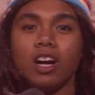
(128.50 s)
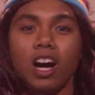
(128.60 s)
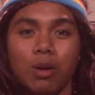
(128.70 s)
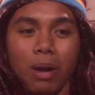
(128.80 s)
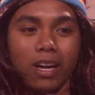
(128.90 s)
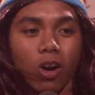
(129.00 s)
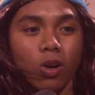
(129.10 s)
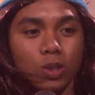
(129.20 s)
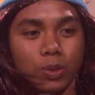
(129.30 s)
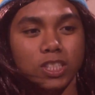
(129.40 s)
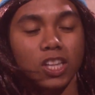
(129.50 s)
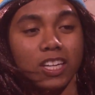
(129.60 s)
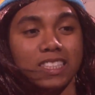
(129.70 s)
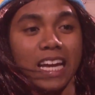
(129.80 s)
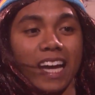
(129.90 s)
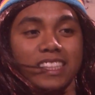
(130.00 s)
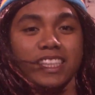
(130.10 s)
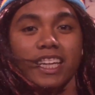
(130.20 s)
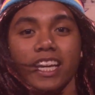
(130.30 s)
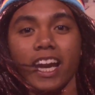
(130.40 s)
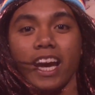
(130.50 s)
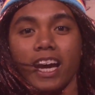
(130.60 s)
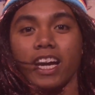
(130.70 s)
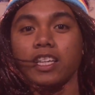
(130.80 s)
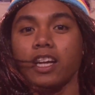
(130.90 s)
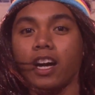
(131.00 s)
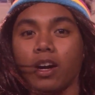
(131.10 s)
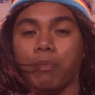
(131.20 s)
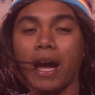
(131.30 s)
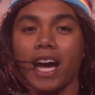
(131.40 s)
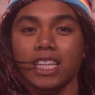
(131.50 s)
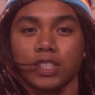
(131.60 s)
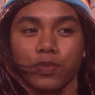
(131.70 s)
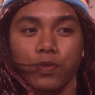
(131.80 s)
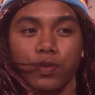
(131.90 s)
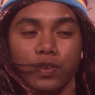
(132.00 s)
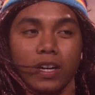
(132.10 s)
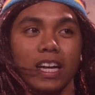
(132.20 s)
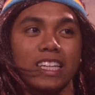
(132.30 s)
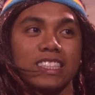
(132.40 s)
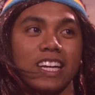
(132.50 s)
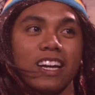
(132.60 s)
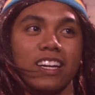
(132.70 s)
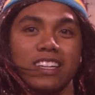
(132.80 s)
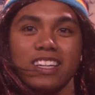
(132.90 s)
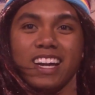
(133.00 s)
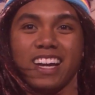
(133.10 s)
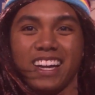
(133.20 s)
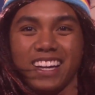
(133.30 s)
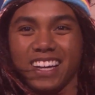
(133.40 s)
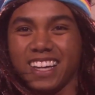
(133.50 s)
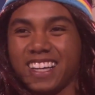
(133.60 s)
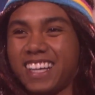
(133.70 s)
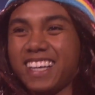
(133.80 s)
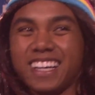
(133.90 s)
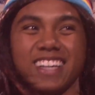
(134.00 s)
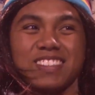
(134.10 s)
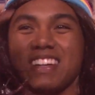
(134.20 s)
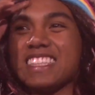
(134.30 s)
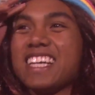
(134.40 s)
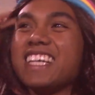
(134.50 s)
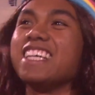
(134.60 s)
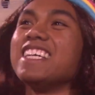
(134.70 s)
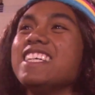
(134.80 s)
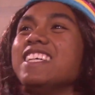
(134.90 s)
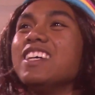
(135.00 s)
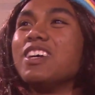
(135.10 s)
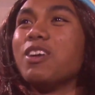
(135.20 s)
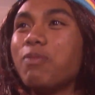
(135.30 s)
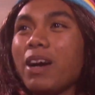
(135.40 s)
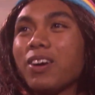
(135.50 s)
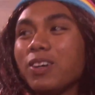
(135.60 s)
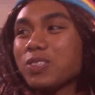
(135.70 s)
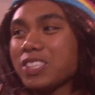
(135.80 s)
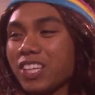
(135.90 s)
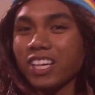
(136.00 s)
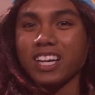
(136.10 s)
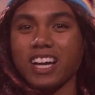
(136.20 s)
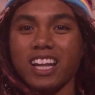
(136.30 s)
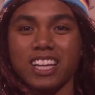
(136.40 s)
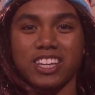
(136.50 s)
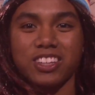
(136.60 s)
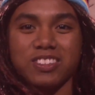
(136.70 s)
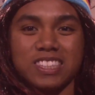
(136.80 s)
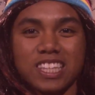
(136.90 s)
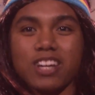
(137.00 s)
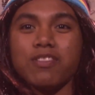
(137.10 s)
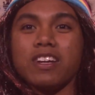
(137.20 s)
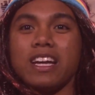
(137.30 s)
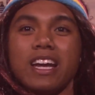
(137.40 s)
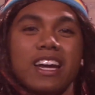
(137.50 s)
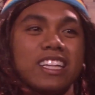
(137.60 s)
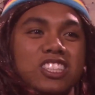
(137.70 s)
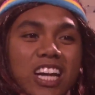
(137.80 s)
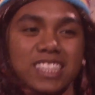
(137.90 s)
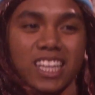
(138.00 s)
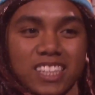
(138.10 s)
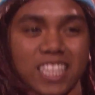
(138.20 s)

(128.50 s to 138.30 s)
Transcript: Uh, my goals were to look sassy and uh, bad as, as uh, I was about to say it. My goals were to look uh, hella cute and stuff, and then try to tell